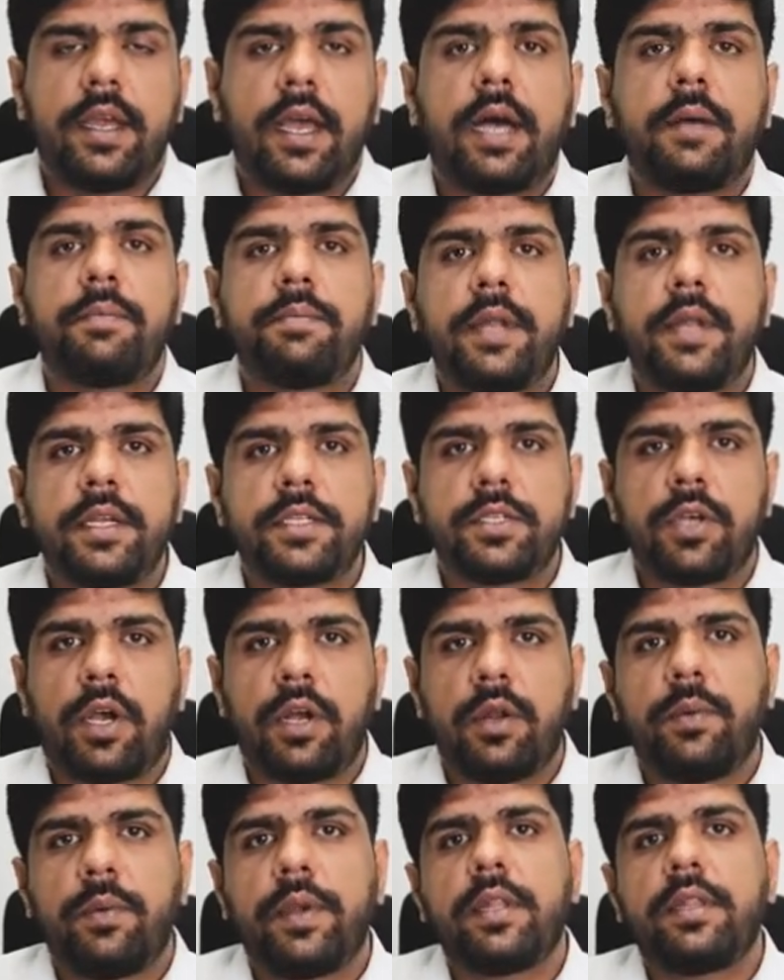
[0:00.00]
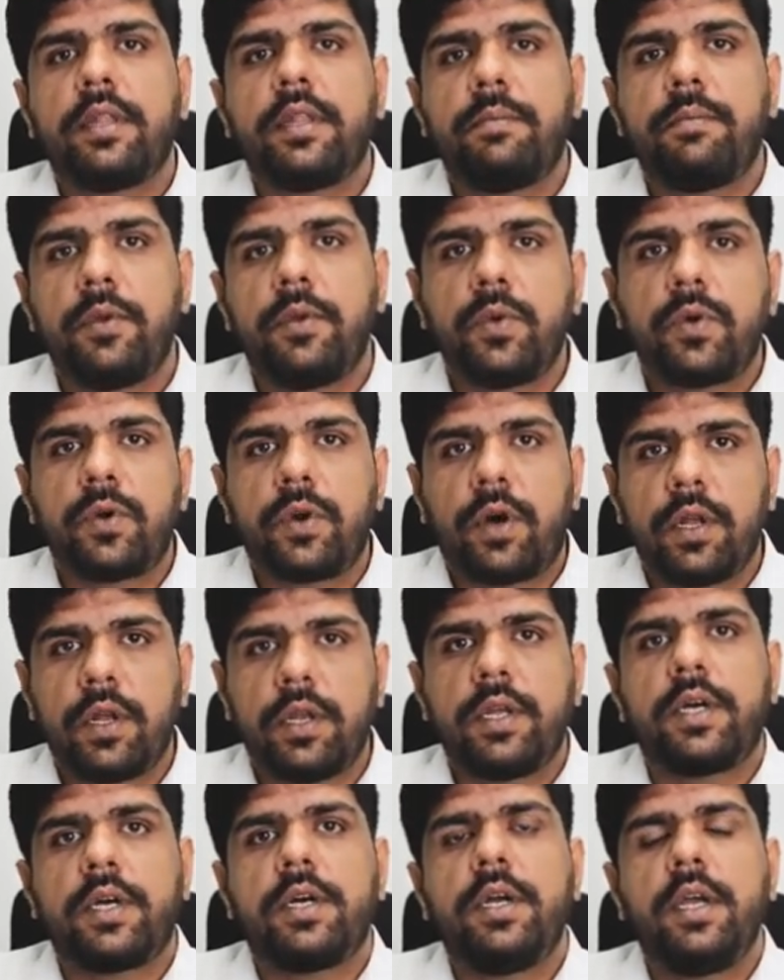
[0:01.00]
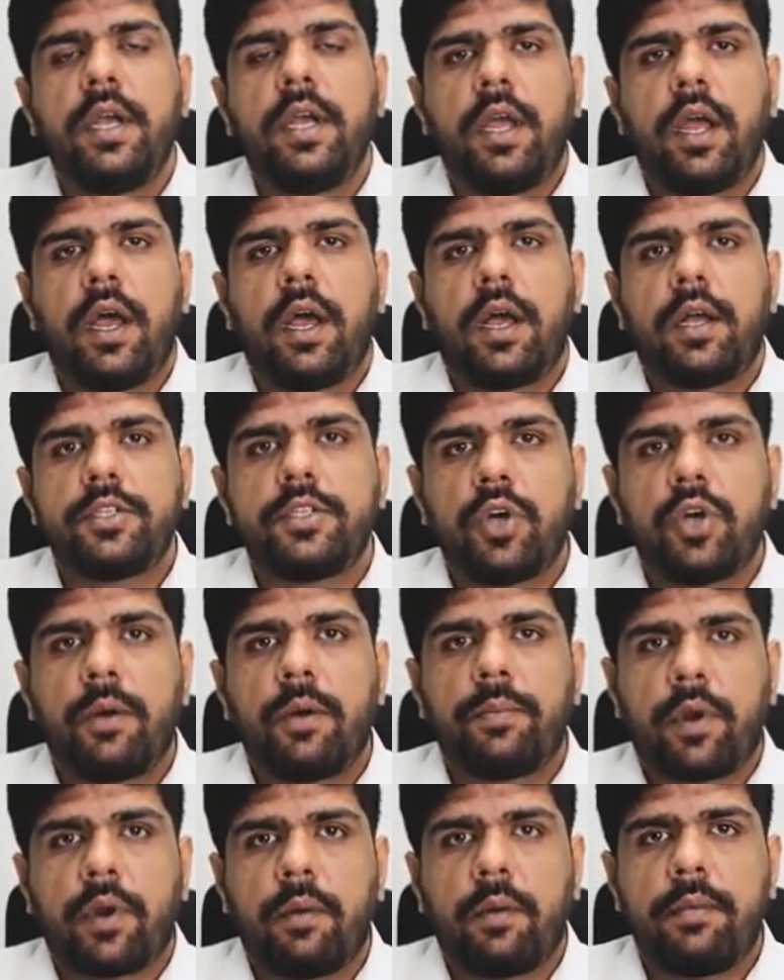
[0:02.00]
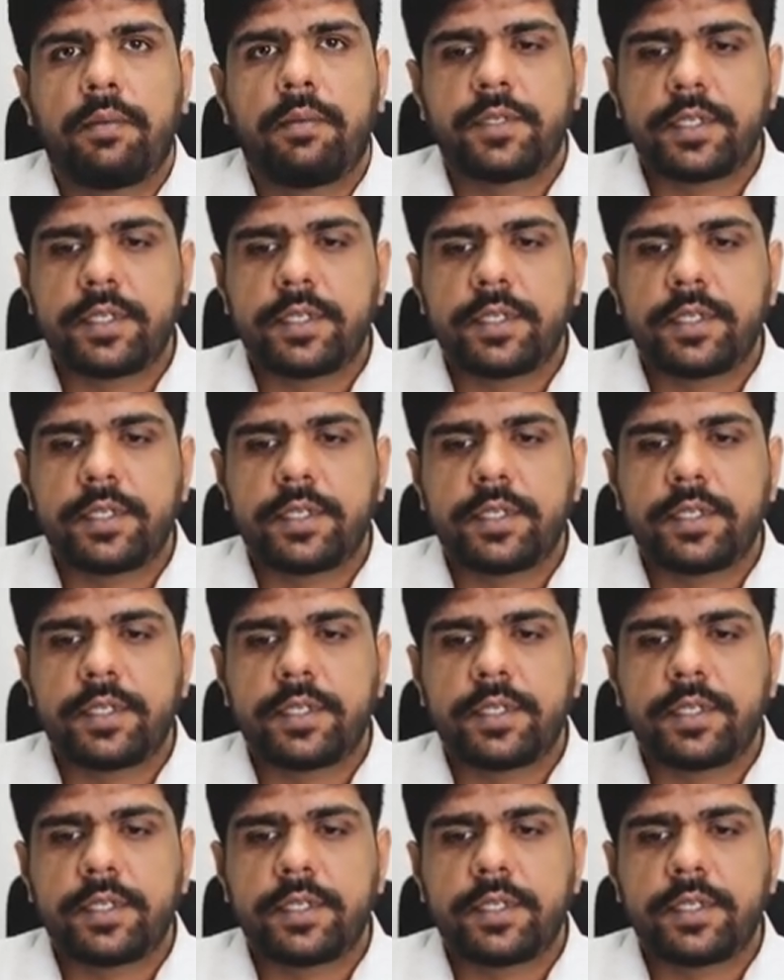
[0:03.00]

Apna is solving the blue collar uh, job problem.